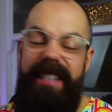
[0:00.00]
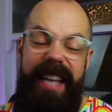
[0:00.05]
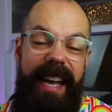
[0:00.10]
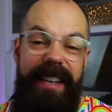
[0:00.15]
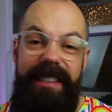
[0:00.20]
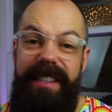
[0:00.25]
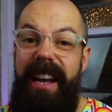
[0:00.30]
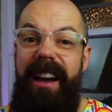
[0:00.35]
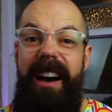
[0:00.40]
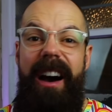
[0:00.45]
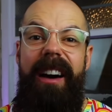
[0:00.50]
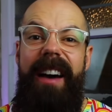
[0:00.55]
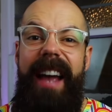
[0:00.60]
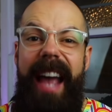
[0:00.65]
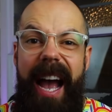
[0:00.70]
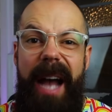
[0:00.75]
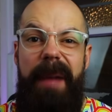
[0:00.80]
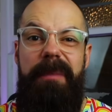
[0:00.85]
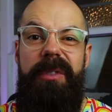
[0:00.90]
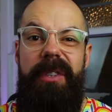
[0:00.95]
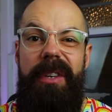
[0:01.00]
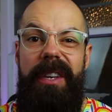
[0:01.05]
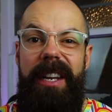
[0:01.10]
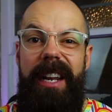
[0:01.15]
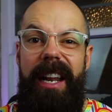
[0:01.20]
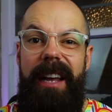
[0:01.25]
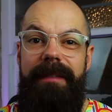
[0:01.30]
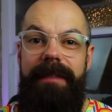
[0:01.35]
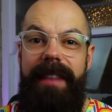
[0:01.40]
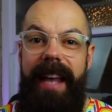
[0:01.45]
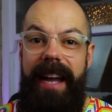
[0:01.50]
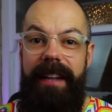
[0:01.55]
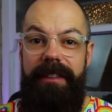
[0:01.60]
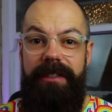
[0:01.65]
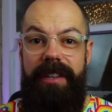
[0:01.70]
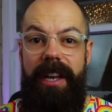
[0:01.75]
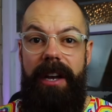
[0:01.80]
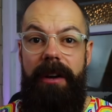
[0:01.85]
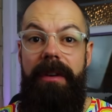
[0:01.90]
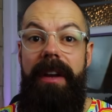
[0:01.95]
text. I absolutely love that.
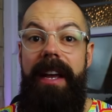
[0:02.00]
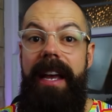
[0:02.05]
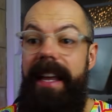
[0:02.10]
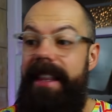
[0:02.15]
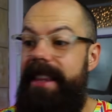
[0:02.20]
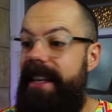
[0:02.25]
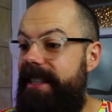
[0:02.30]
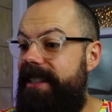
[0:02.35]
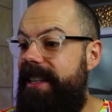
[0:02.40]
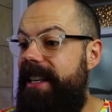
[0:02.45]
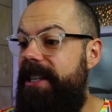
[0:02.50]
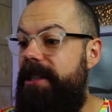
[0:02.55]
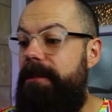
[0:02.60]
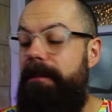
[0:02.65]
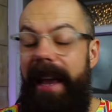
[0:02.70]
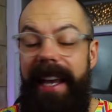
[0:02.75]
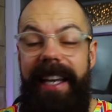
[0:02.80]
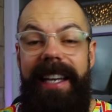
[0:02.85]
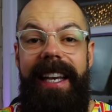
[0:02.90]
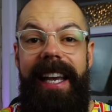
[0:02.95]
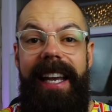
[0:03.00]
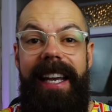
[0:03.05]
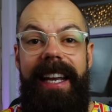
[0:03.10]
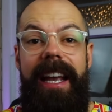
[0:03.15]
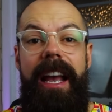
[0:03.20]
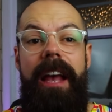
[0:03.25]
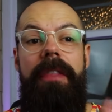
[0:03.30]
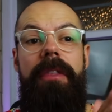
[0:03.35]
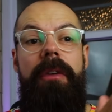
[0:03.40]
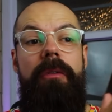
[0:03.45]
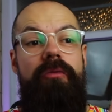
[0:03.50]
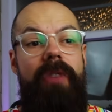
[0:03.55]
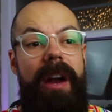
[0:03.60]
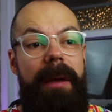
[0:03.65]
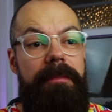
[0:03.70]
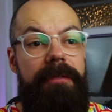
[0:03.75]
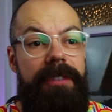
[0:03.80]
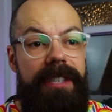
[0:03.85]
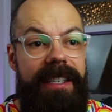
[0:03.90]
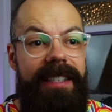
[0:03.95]
So this is making the
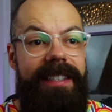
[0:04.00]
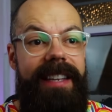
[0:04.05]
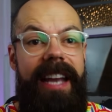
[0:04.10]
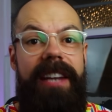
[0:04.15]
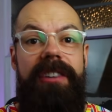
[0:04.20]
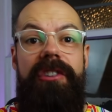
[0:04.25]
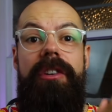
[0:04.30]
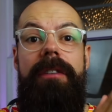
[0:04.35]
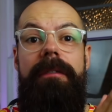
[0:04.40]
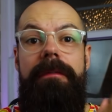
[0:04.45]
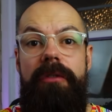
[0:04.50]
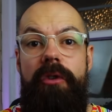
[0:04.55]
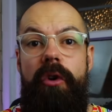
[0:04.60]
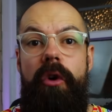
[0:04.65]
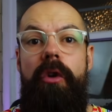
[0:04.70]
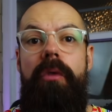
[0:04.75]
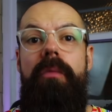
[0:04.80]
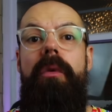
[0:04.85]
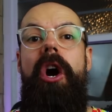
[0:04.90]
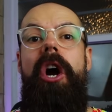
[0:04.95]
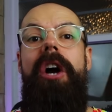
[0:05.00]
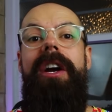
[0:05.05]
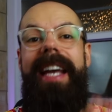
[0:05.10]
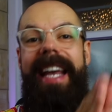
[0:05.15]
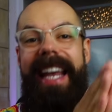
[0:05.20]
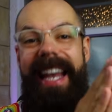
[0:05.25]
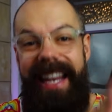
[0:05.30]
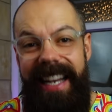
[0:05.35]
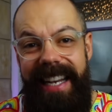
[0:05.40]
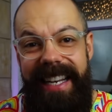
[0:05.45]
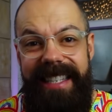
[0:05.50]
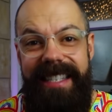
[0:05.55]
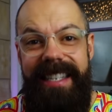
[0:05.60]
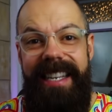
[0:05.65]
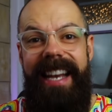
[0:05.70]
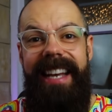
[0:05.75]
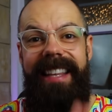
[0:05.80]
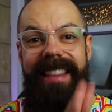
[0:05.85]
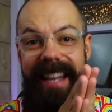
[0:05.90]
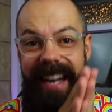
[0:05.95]
representation of your work
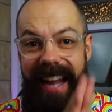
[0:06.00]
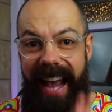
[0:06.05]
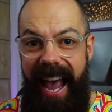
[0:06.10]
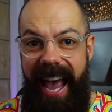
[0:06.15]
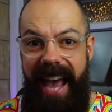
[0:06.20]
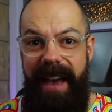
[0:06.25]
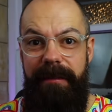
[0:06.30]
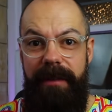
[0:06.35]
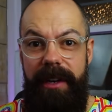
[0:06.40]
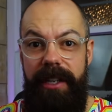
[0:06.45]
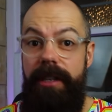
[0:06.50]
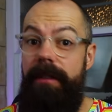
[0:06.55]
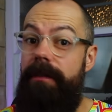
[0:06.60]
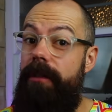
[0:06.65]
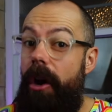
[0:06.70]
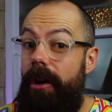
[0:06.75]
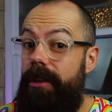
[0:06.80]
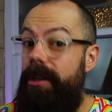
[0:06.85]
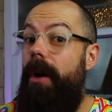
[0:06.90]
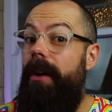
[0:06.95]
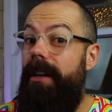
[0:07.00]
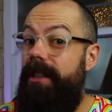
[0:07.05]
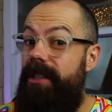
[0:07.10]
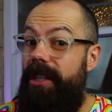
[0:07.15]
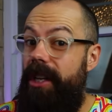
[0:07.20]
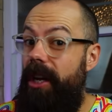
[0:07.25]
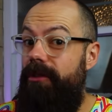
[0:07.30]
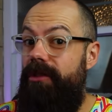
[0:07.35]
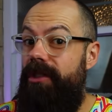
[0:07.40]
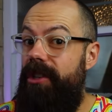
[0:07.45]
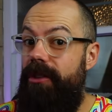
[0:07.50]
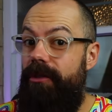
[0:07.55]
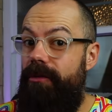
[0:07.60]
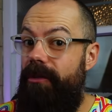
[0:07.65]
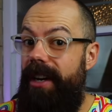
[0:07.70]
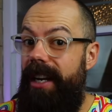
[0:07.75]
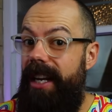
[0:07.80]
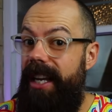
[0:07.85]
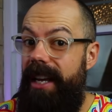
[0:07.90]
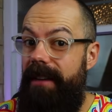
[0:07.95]
easier than ever. You've got no excuses
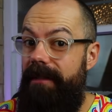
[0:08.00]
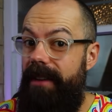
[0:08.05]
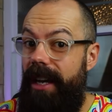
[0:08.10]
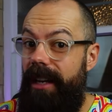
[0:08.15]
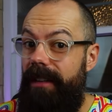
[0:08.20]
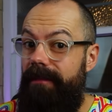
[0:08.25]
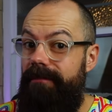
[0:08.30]
really, have you?